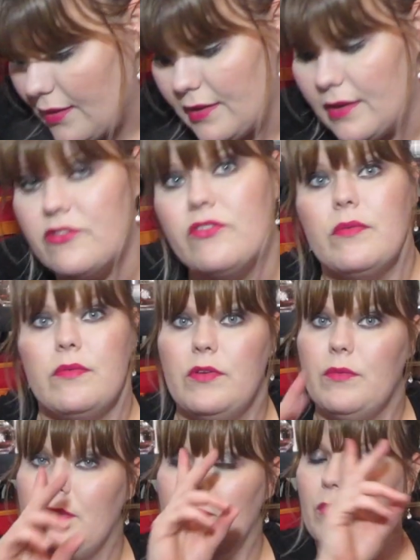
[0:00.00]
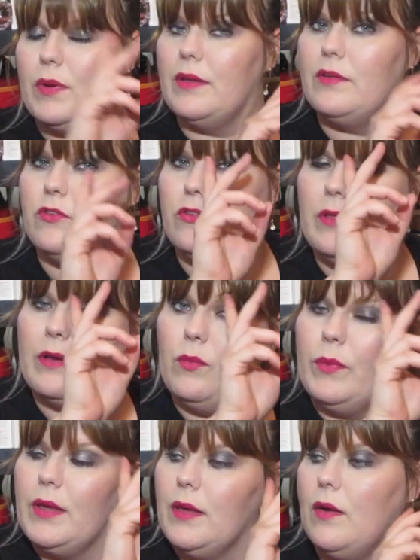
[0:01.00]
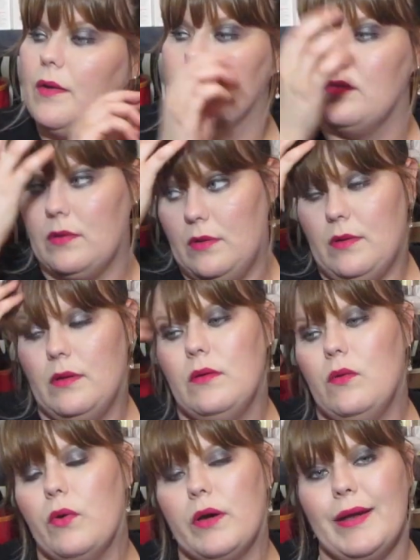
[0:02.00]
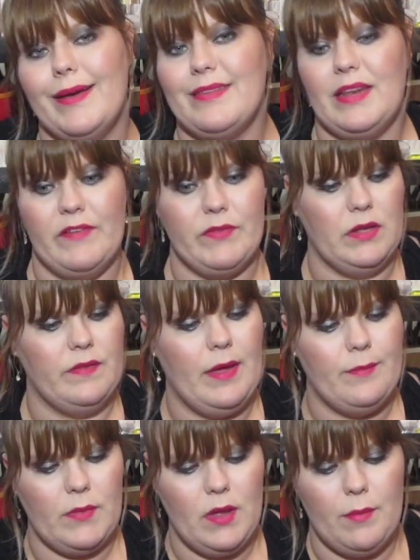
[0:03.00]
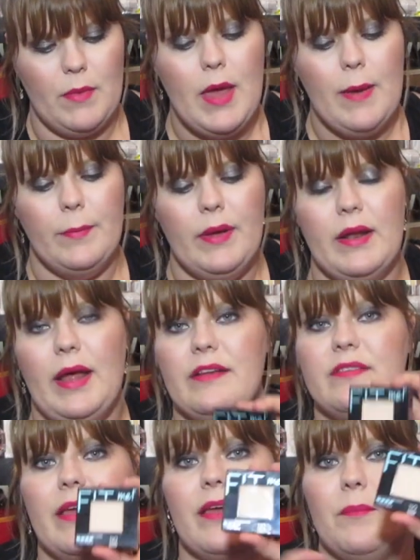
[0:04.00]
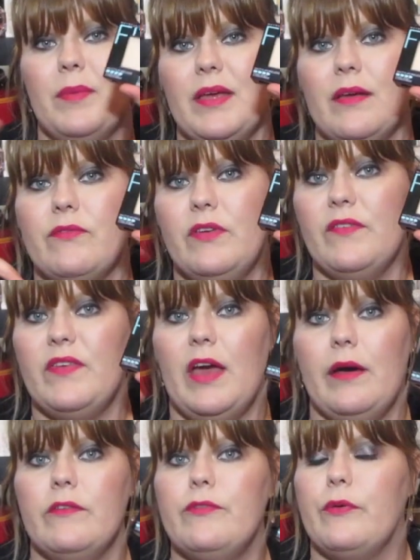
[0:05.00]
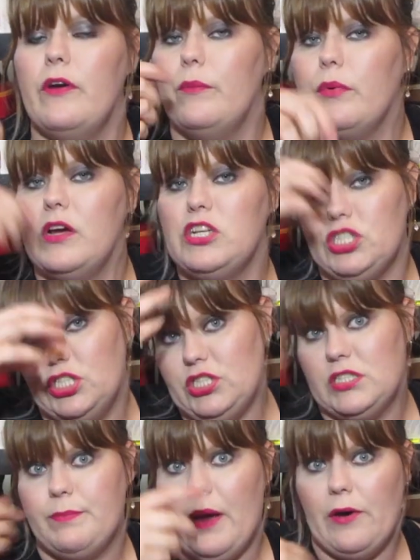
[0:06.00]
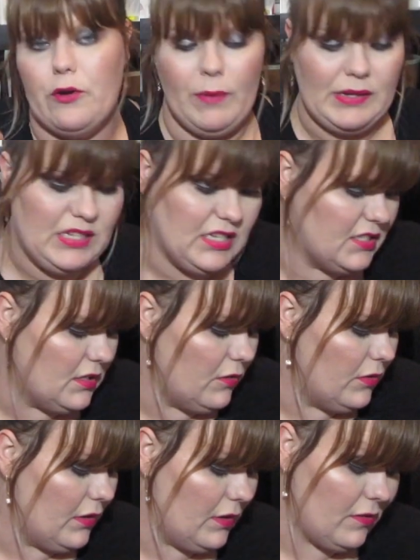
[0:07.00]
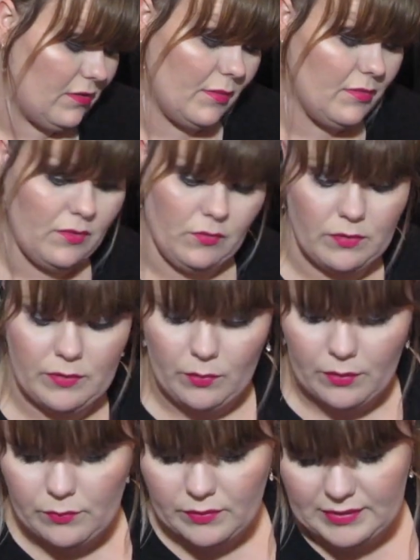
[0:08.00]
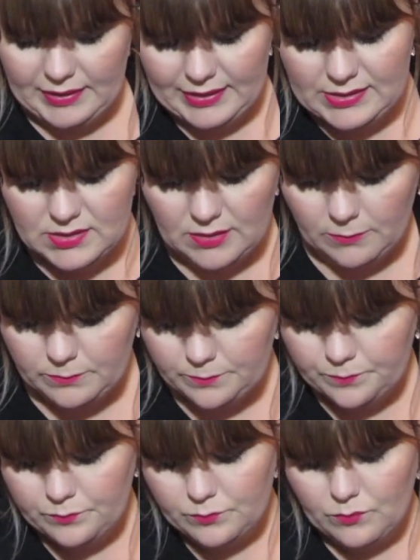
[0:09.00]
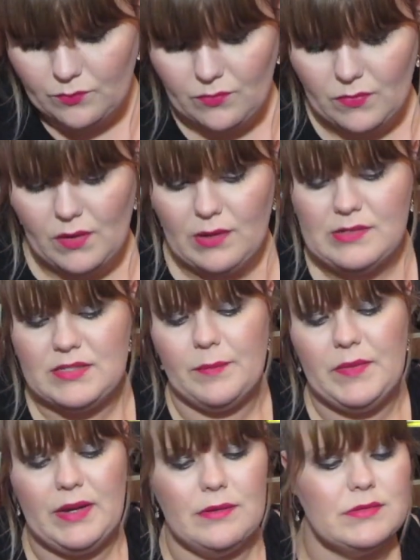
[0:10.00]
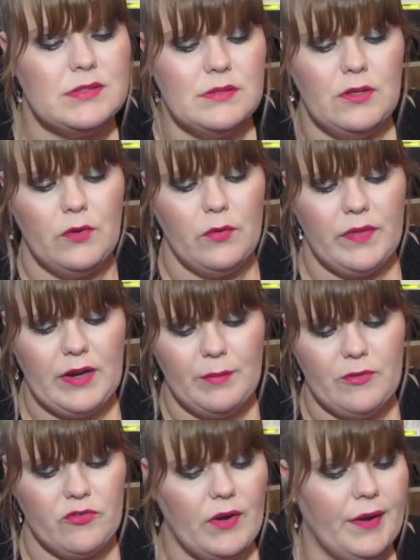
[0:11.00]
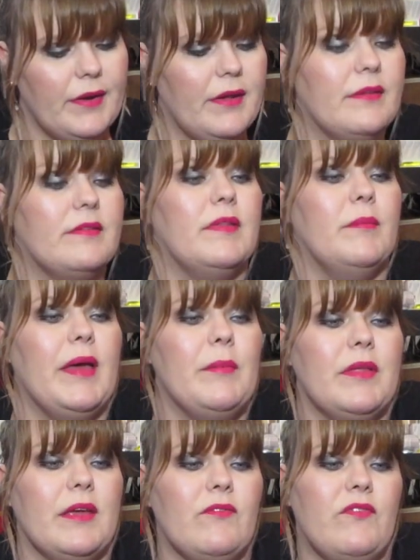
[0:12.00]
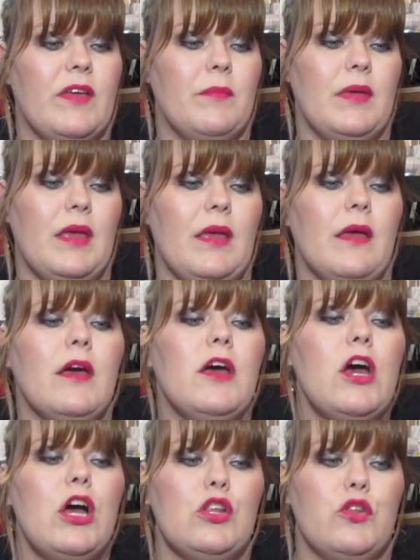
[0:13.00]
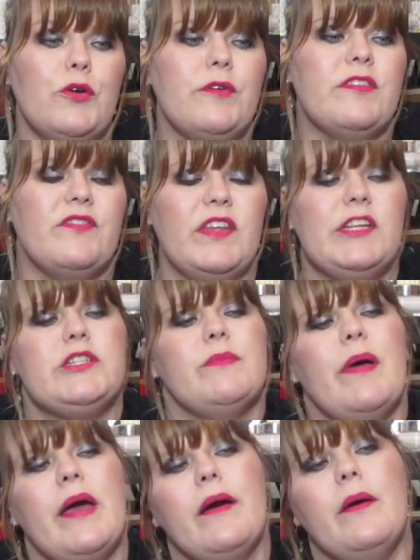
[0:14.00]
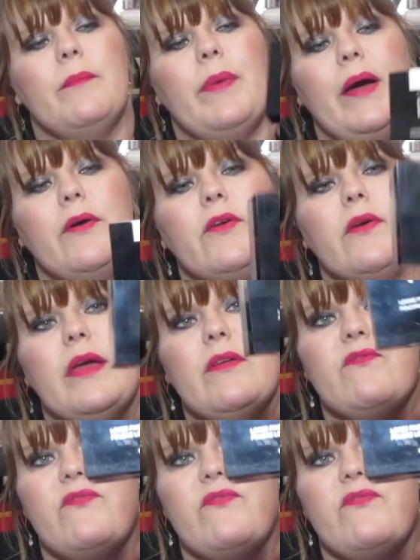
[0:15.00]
Because you, you remember when I told you like a week ago I was going to organize? I never did that. Um, but I just take a big fluffy e.l.f. brush and just powder my T-zone, and it seems to really work really nice. So Something else new that I've been trying is the Maybelline Fit Me Loose Finishing Powder in